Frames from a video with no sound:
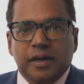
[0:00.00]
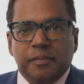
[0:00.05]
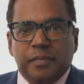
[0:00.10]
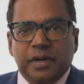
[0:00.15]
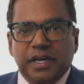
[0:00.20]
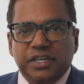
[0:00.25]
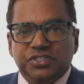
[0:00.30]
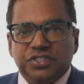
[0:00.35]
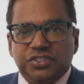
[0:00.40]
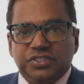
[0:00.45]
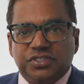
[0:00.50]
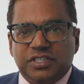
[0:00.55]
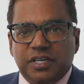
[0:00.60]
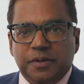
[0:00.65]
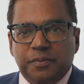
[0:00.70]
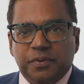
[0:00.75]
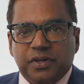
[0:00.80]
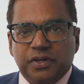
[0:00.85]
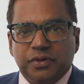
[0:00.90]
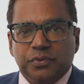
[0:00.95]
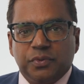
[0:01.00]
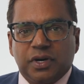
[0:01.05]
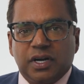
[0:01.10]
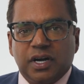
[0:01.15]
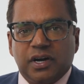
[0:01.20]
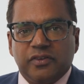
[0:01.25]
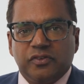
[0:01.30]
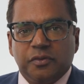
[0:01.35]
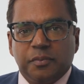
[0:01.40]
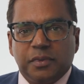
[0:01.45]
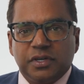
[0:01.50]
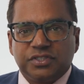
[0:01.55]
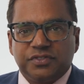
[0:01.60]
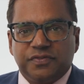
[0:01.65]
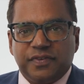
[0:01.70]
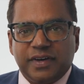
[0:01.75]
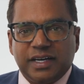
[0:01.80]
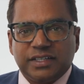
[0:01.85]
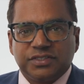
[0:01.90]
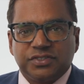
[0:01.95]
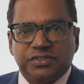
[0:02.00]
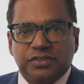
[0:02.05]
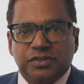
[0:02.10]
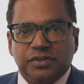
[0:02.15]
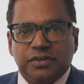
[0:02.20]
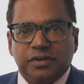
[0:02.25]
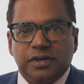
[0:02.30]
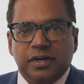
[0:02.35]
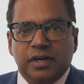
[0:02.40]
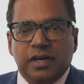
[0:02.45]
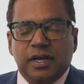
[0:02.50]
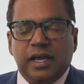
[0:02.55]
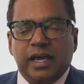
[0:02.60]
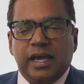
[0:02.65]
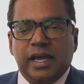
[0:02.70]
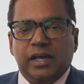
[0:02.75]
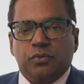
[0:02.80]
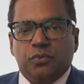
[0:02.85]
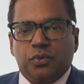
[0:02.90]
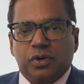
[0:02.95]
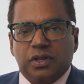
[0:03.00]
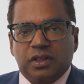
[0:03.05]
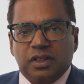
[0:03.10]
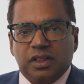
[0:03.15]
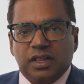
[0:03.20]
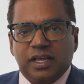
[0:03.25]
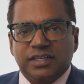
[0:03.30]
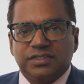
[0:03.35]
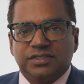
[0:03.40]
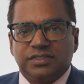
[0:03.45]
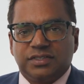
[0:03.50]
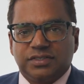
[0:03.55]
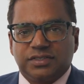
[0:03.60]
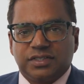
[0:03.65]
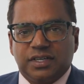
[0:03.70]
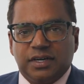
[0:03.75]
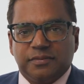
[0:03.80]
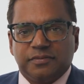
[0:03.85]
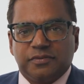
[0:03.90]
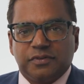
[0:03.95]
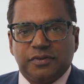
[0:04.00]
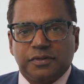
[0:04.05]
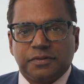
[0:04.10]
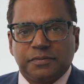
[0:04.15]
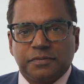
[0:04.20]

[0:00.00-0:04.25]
patients typically recover much faster and with less discomfort.